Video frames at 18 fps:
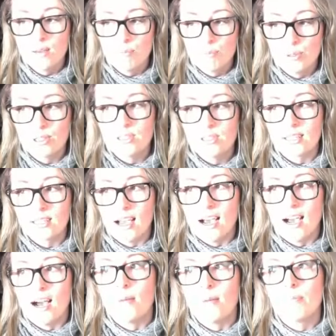building
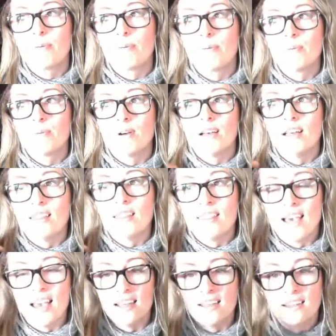up
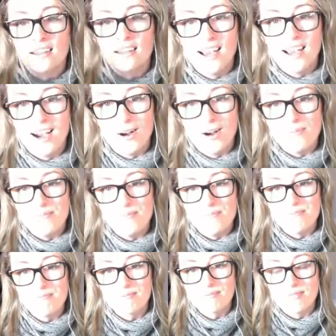that,
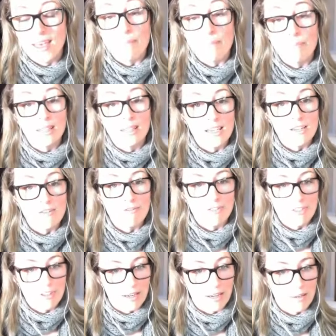that belief
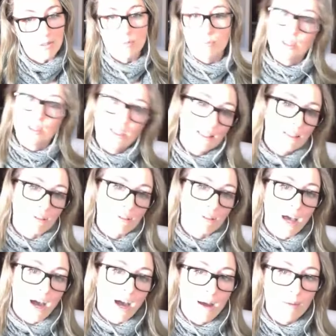that I'm completely
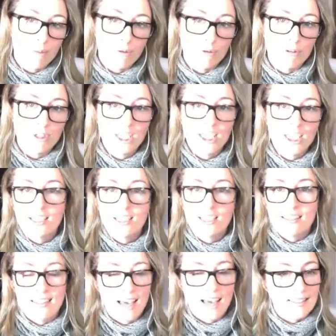reliable,
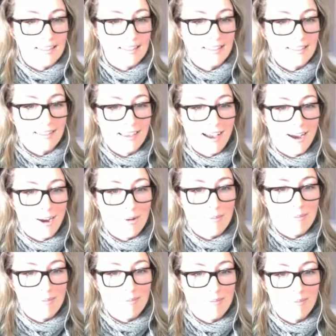that
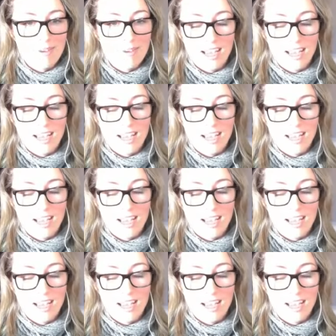I'm